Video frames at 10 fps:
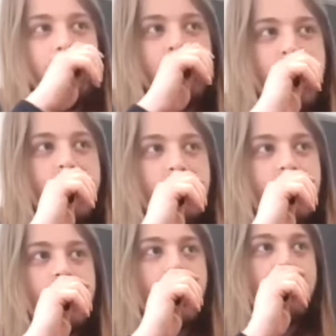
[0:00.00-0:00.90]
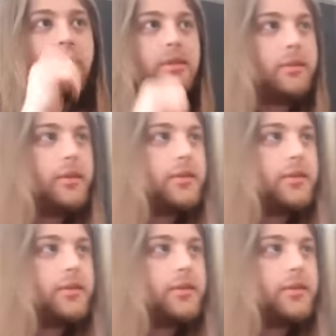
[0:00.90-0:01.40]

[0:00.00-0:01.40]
Try to throw some of those